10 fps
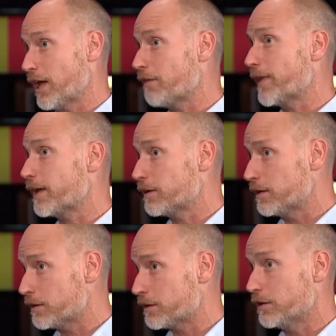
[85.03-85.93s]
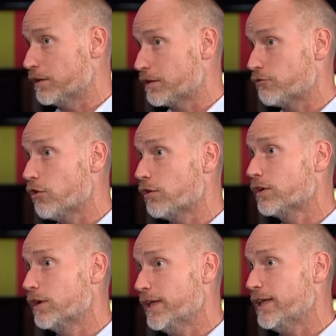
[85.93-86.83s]
have that strong
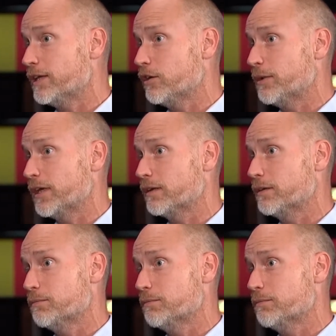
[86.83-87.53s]
economic